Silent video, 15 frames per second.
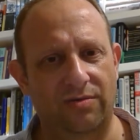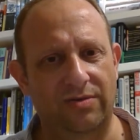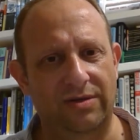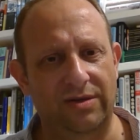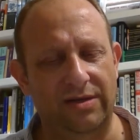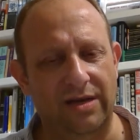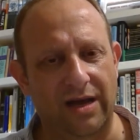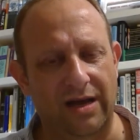
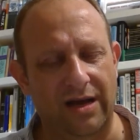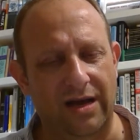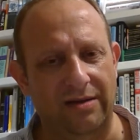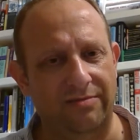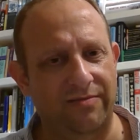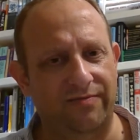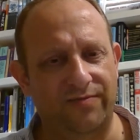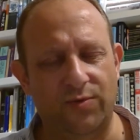20 years
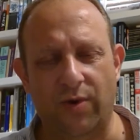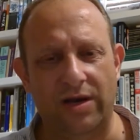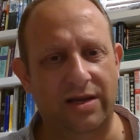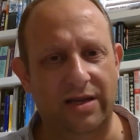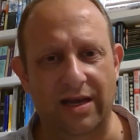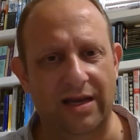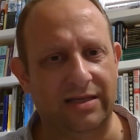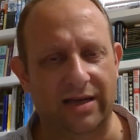later, after
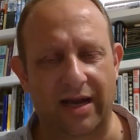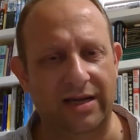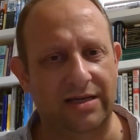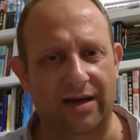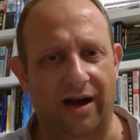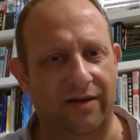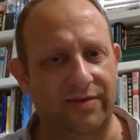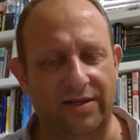serving
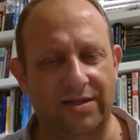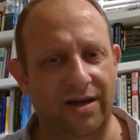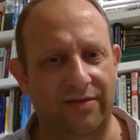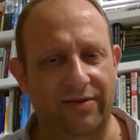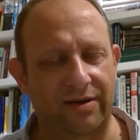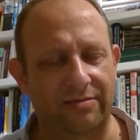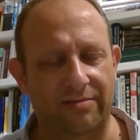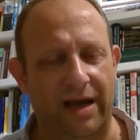maximum time in
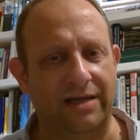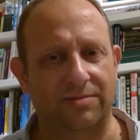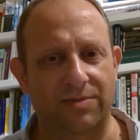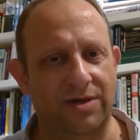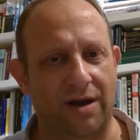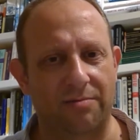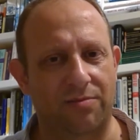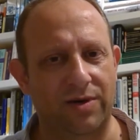prison,
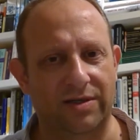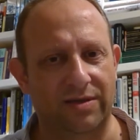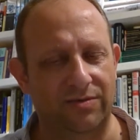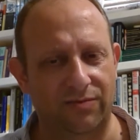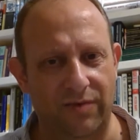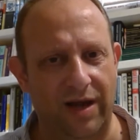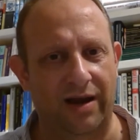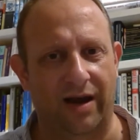realises
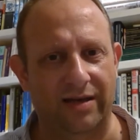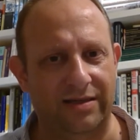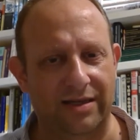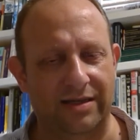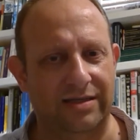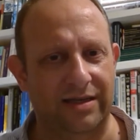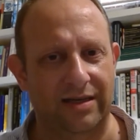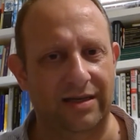that
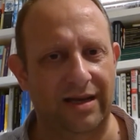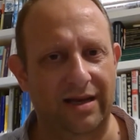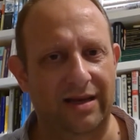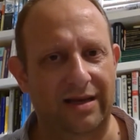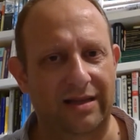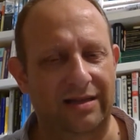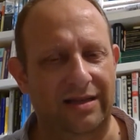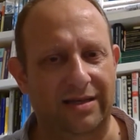this was
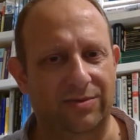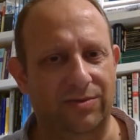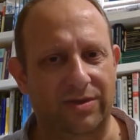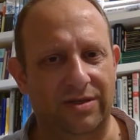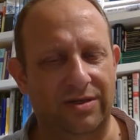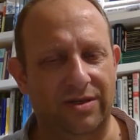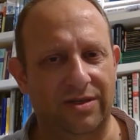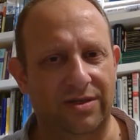just
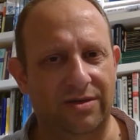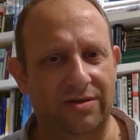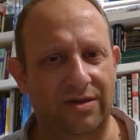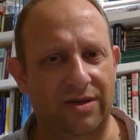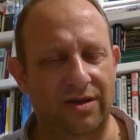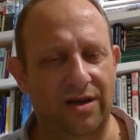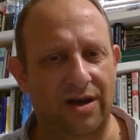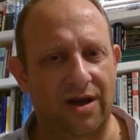hopeless
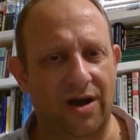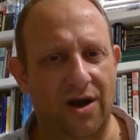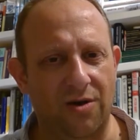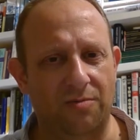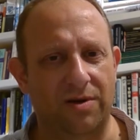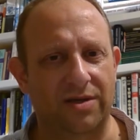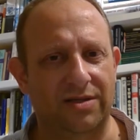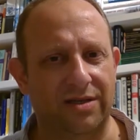and
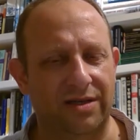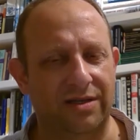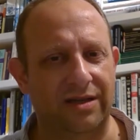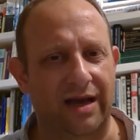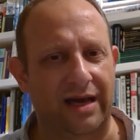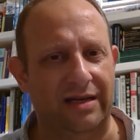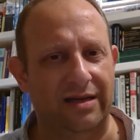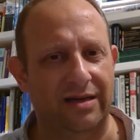a terrible
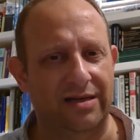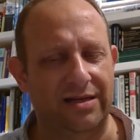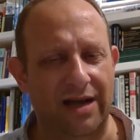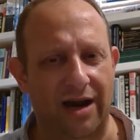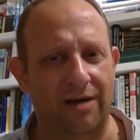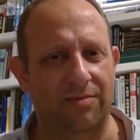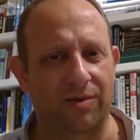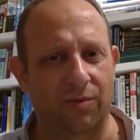way to
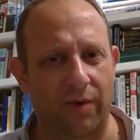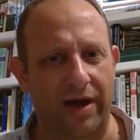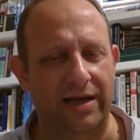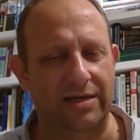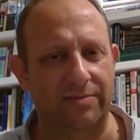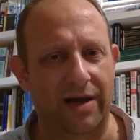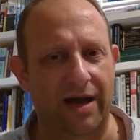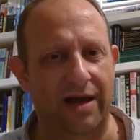behave.
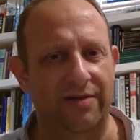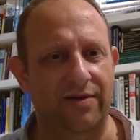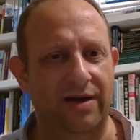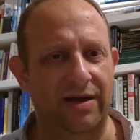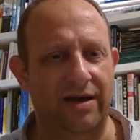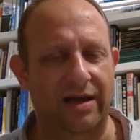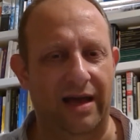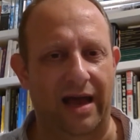
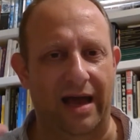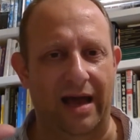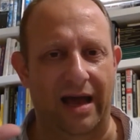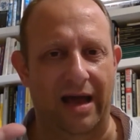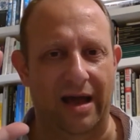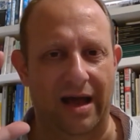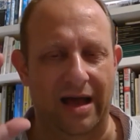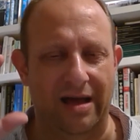My
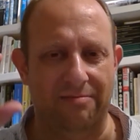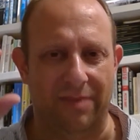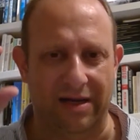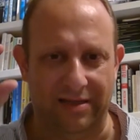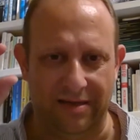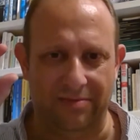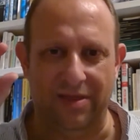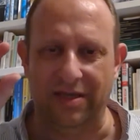sympathies only
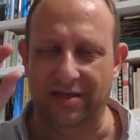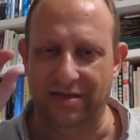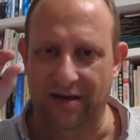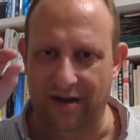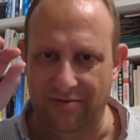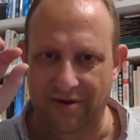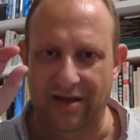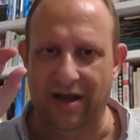go so
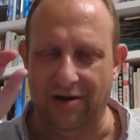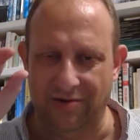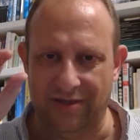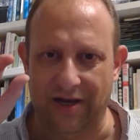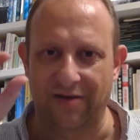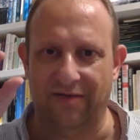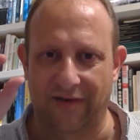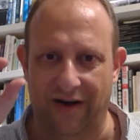far.
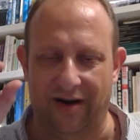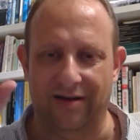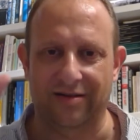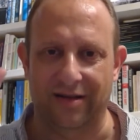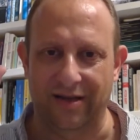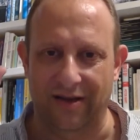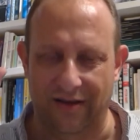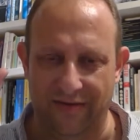You commit the
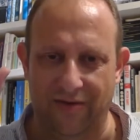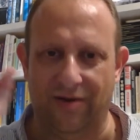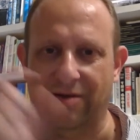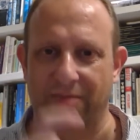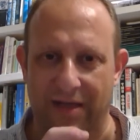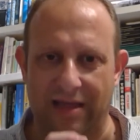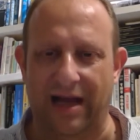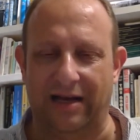act of atrocity, you
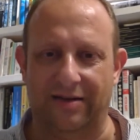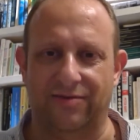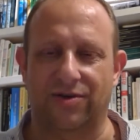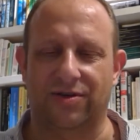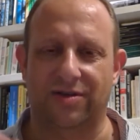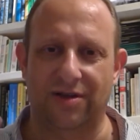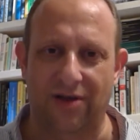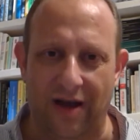have to be
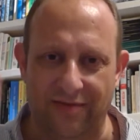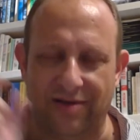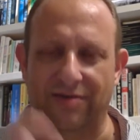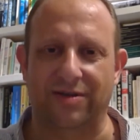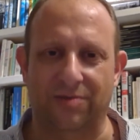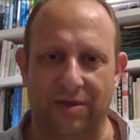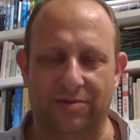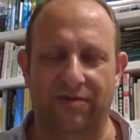responsible for it,
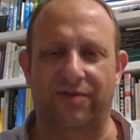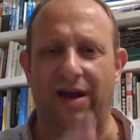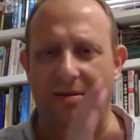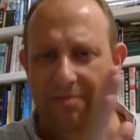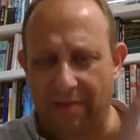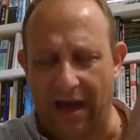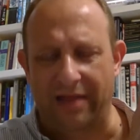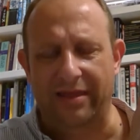and
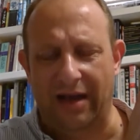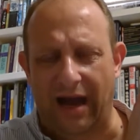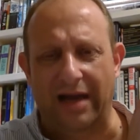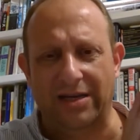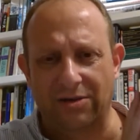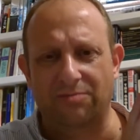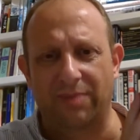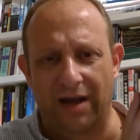I believe
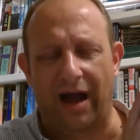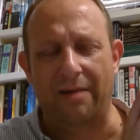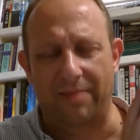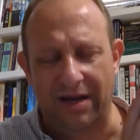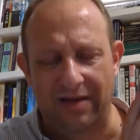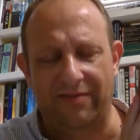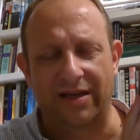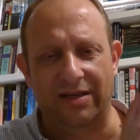they, in
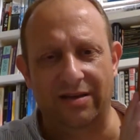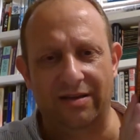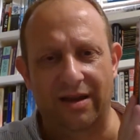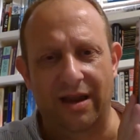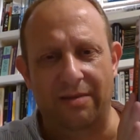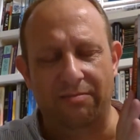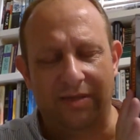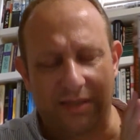some
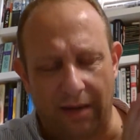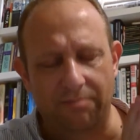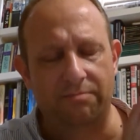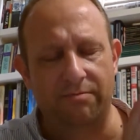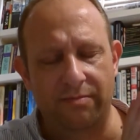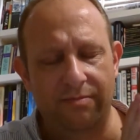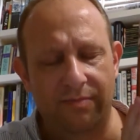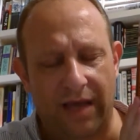cases, they do
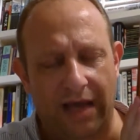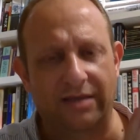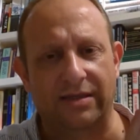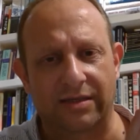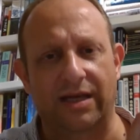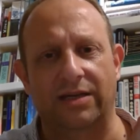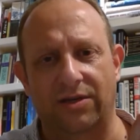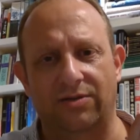take
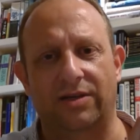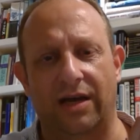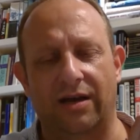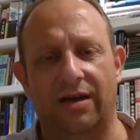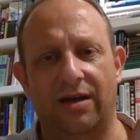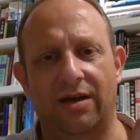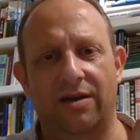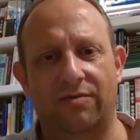responsibility
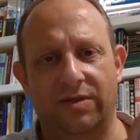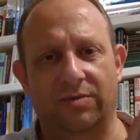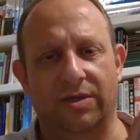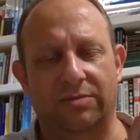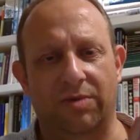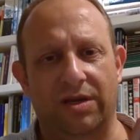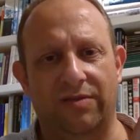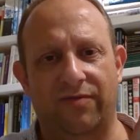for it.
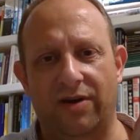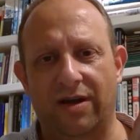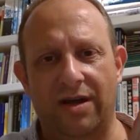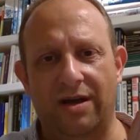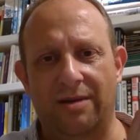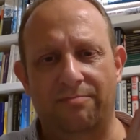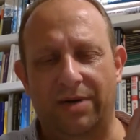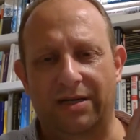But
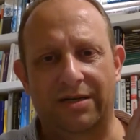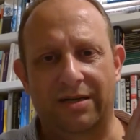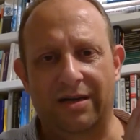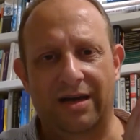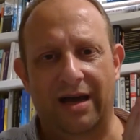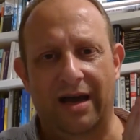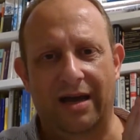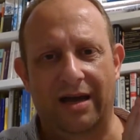
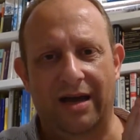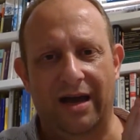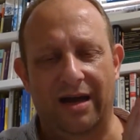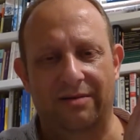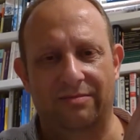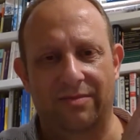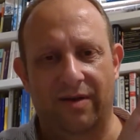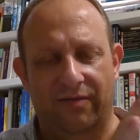of course, my
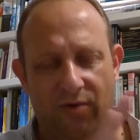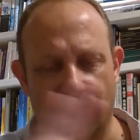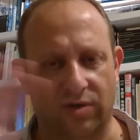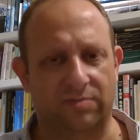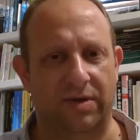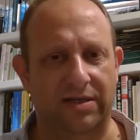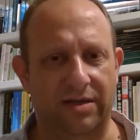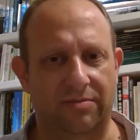sympathies are much
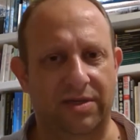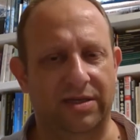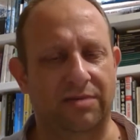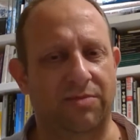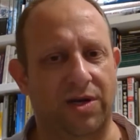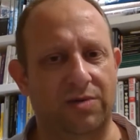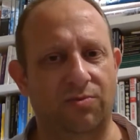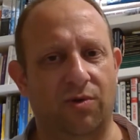more with the
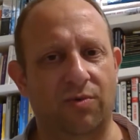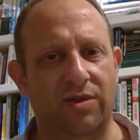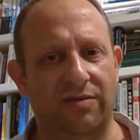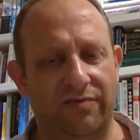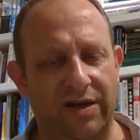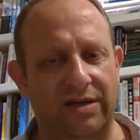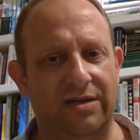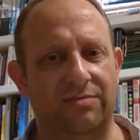victims,
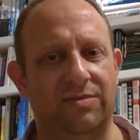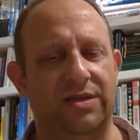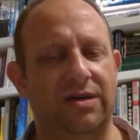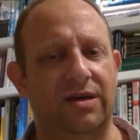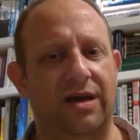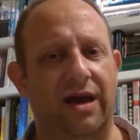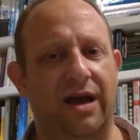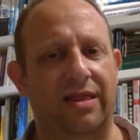the families
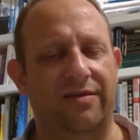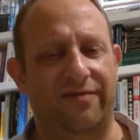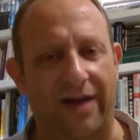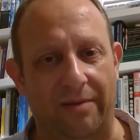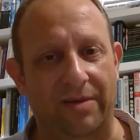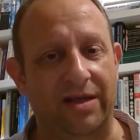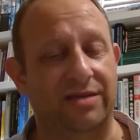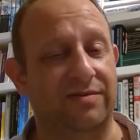of the people who
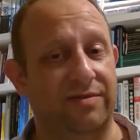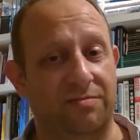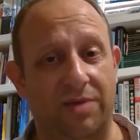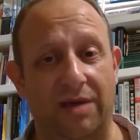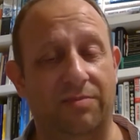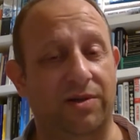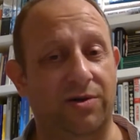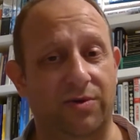were disappeared,
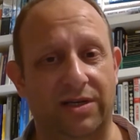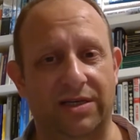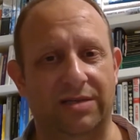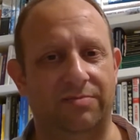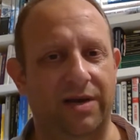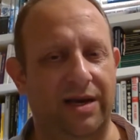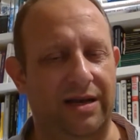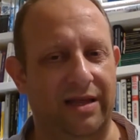and the
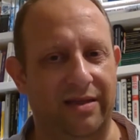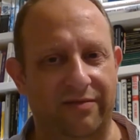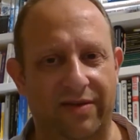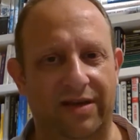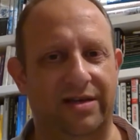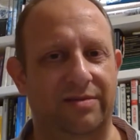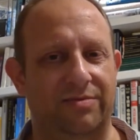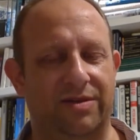victims of these
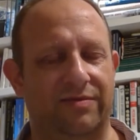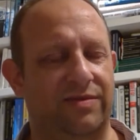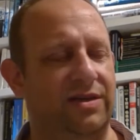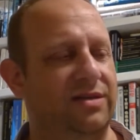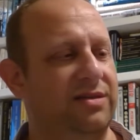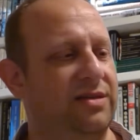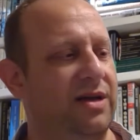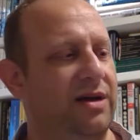
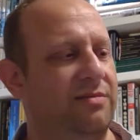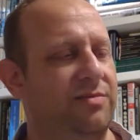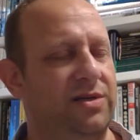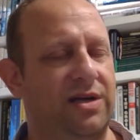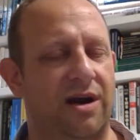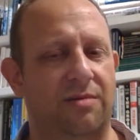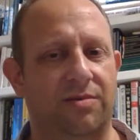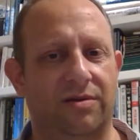terrible
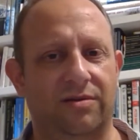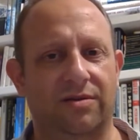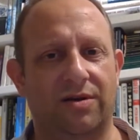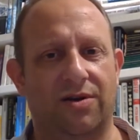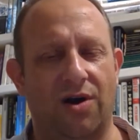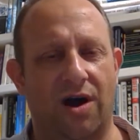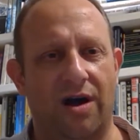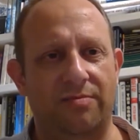crimes.
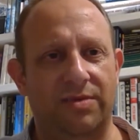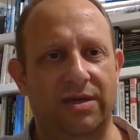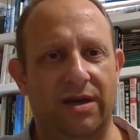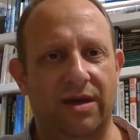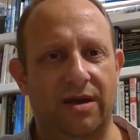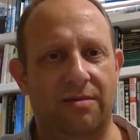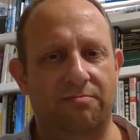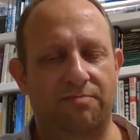But
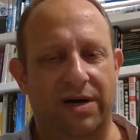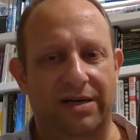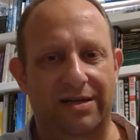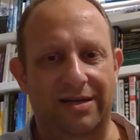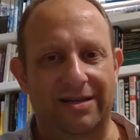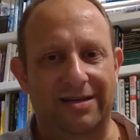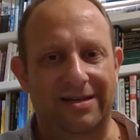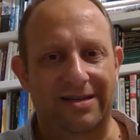
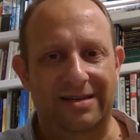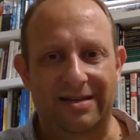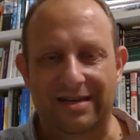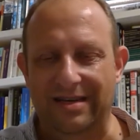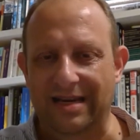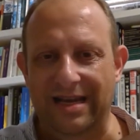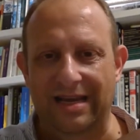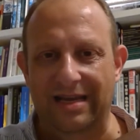there's
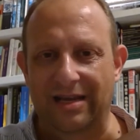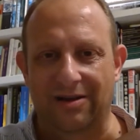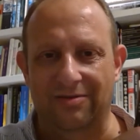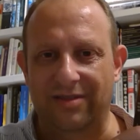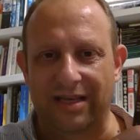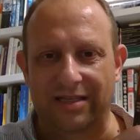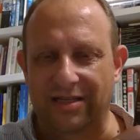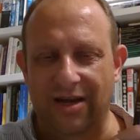
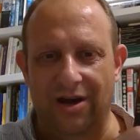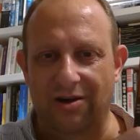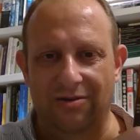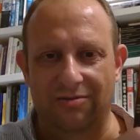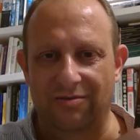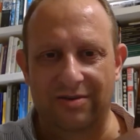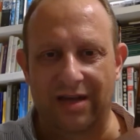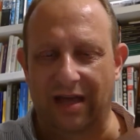nobody
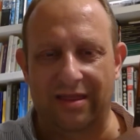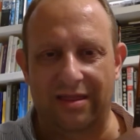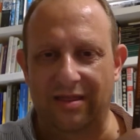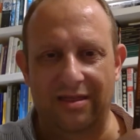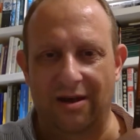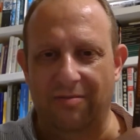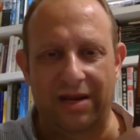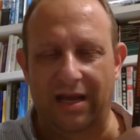comes out of
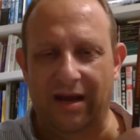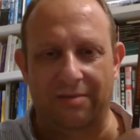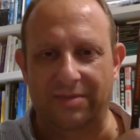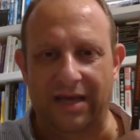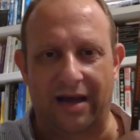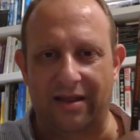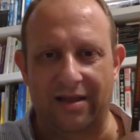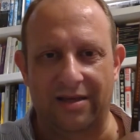this
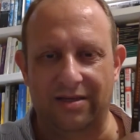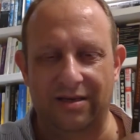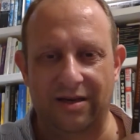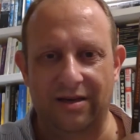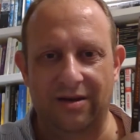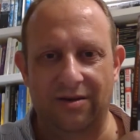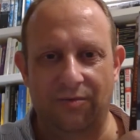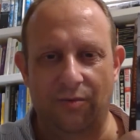with
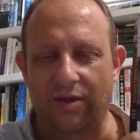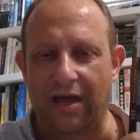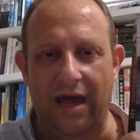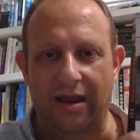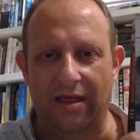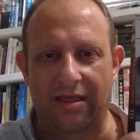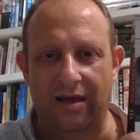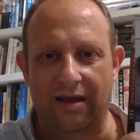anything,
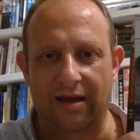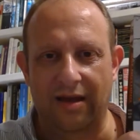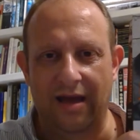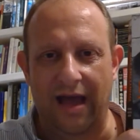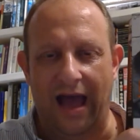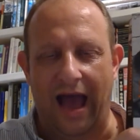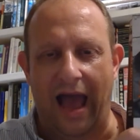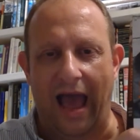except
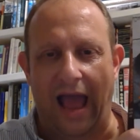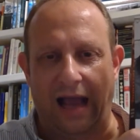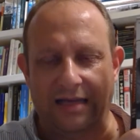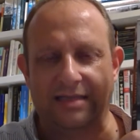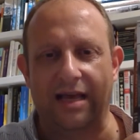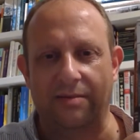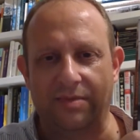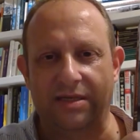somehow
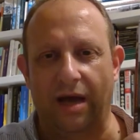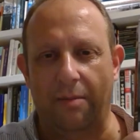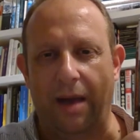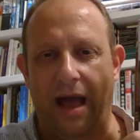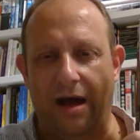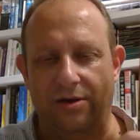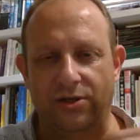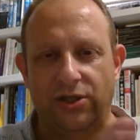Gerry
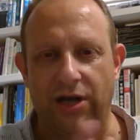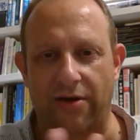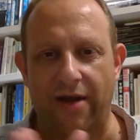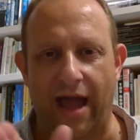Adams has